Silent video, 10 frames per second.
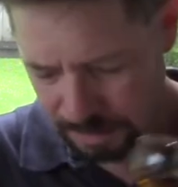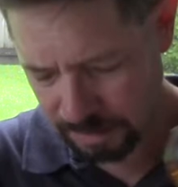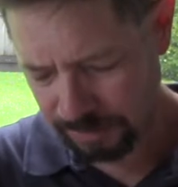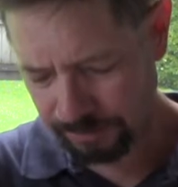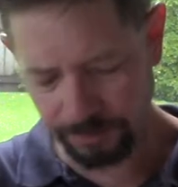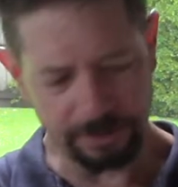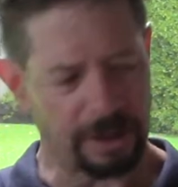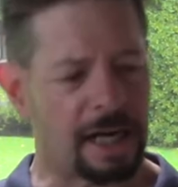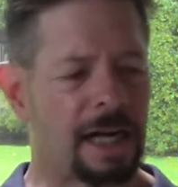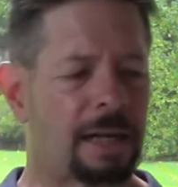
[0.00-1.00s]
This is an
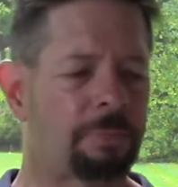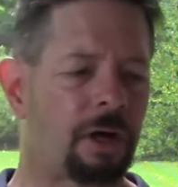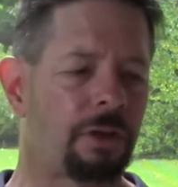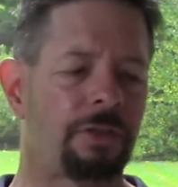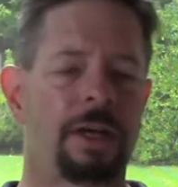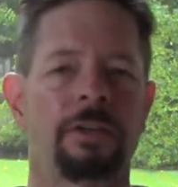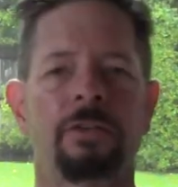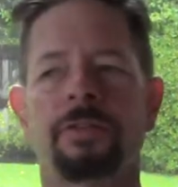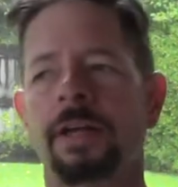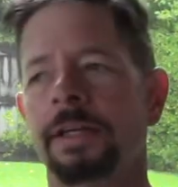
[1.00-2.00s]
oddball thing,
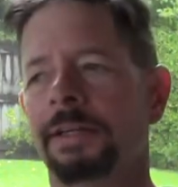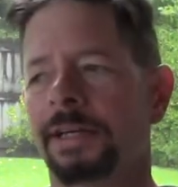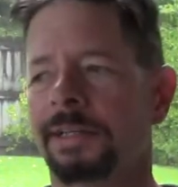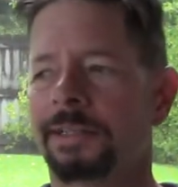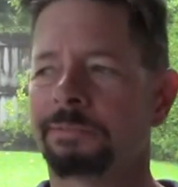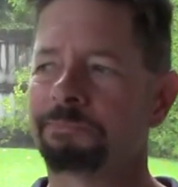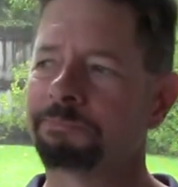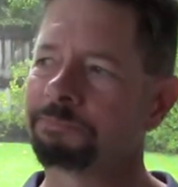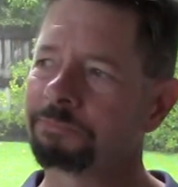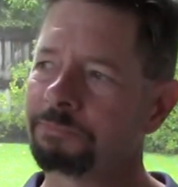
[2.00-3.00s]
just like that um,
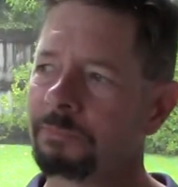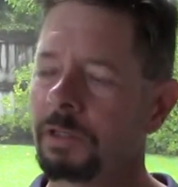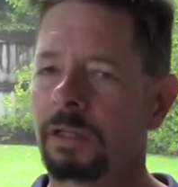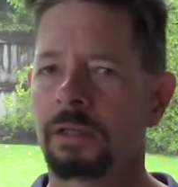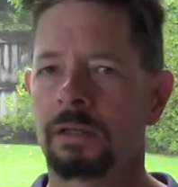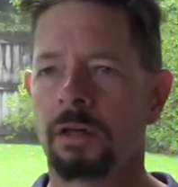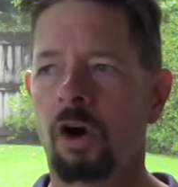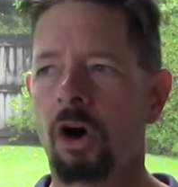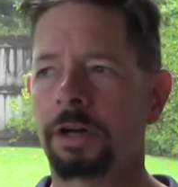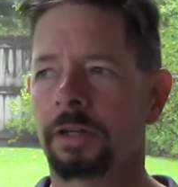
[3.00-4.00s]

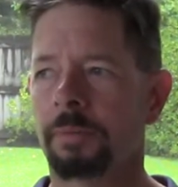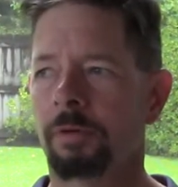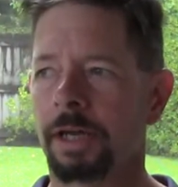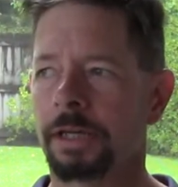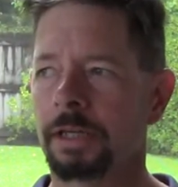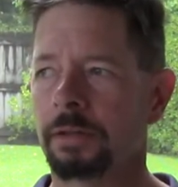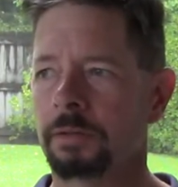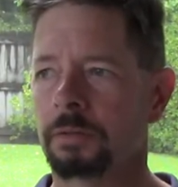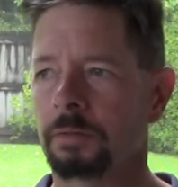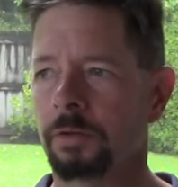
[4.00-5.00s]
Hartley brandy,
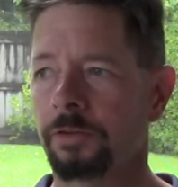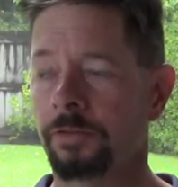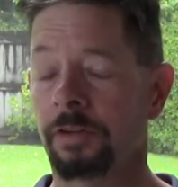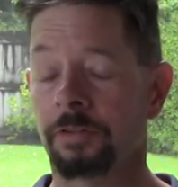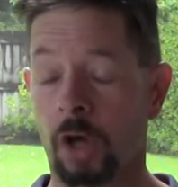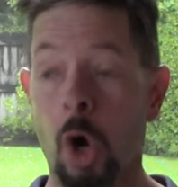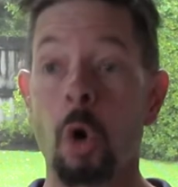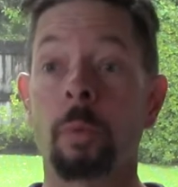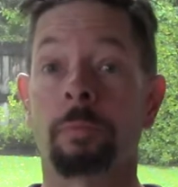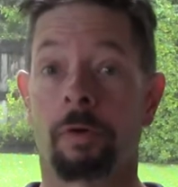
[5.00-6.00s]
which is its
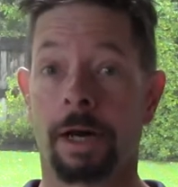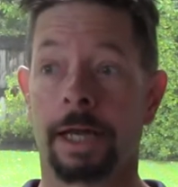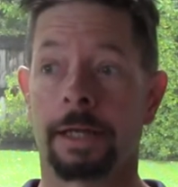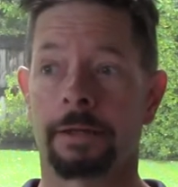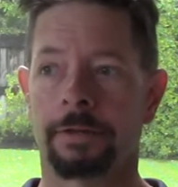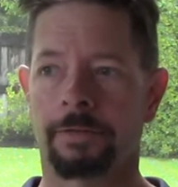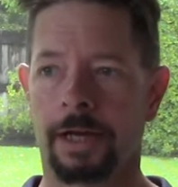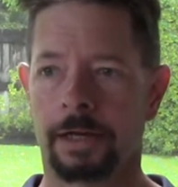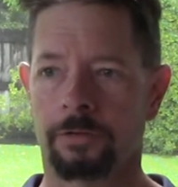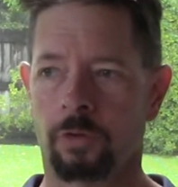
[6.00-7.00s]
own brand. It's
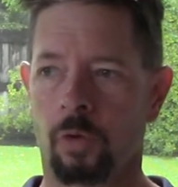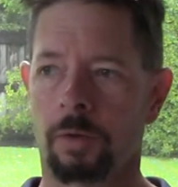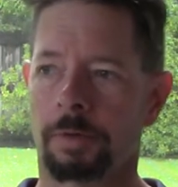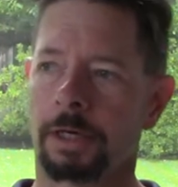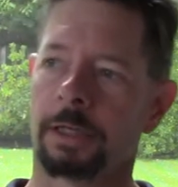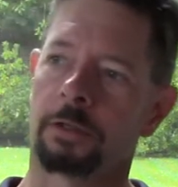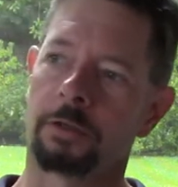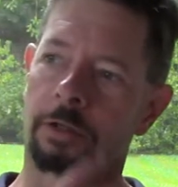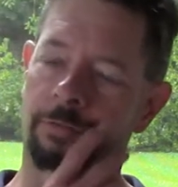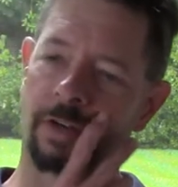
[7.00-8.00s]
not a store brand. You
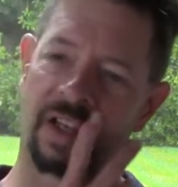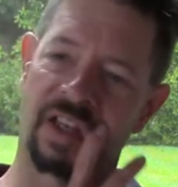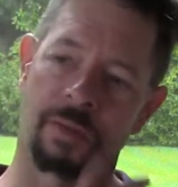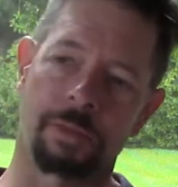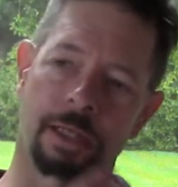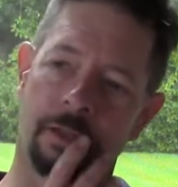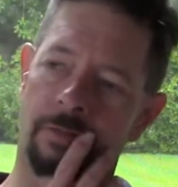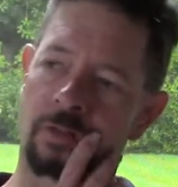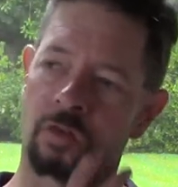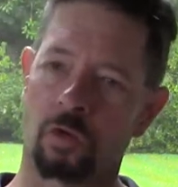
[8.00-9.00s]
can find that at many
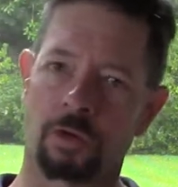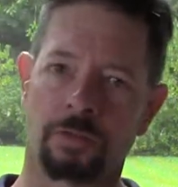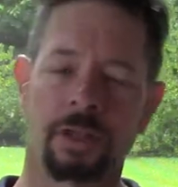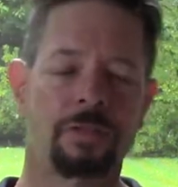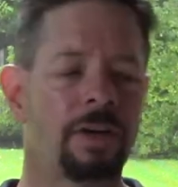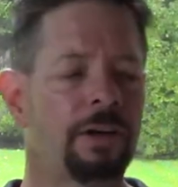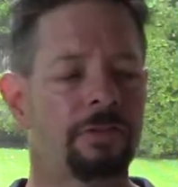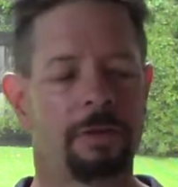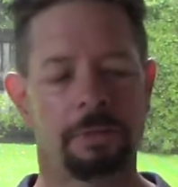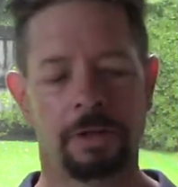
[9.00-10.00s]
different stores. It's very
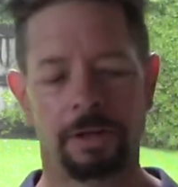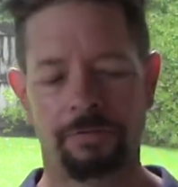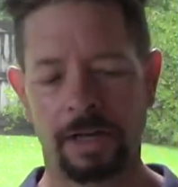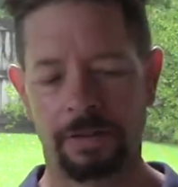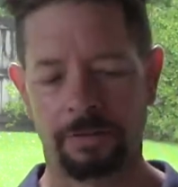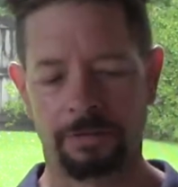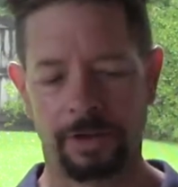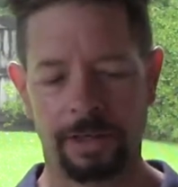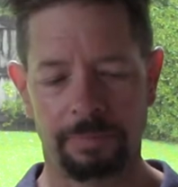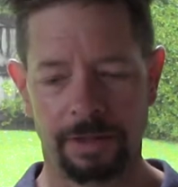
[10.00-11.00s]
similar, if not the
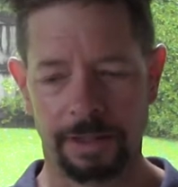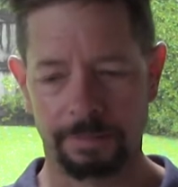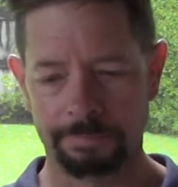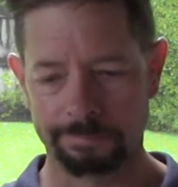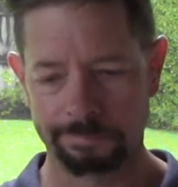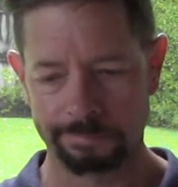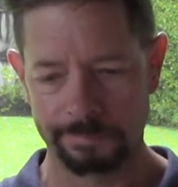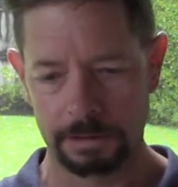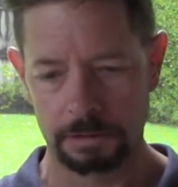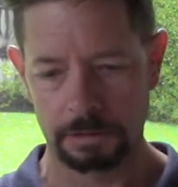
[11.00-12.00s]
same thing.
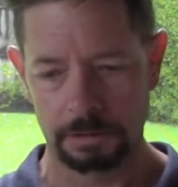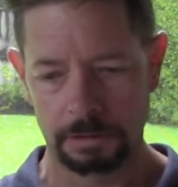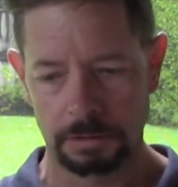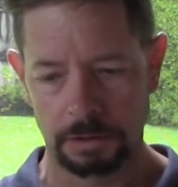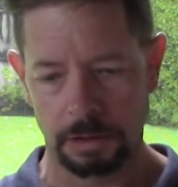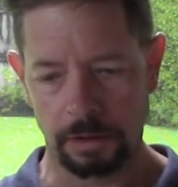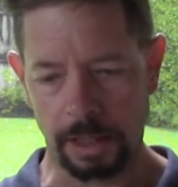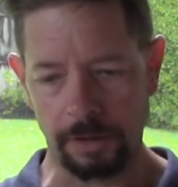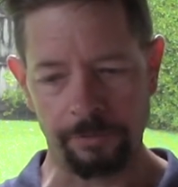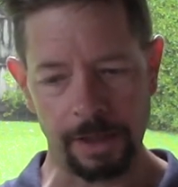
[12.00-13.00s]

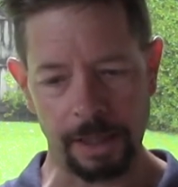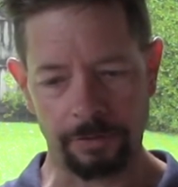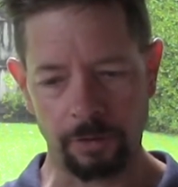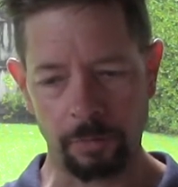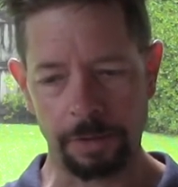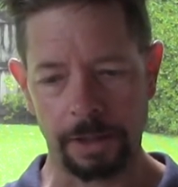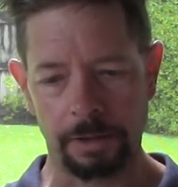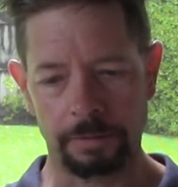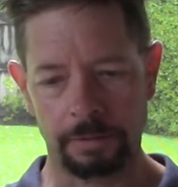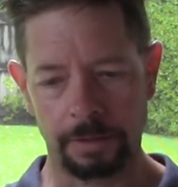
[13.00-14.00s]
Okay, VSOP.
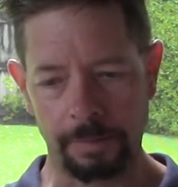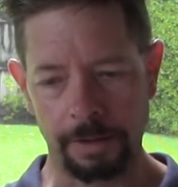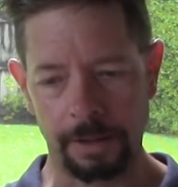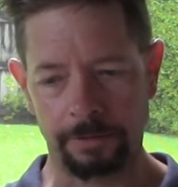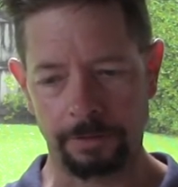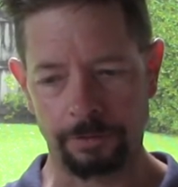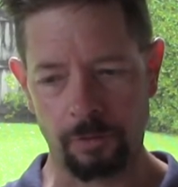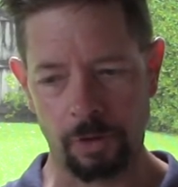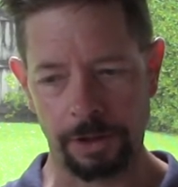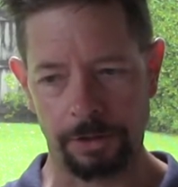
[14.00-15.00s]
That means it's
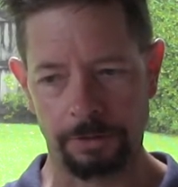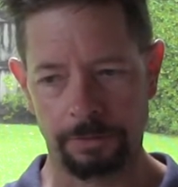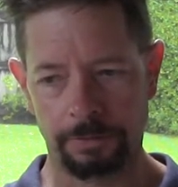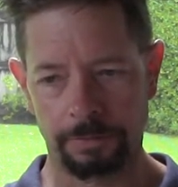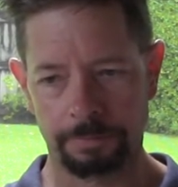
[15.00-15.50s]
four years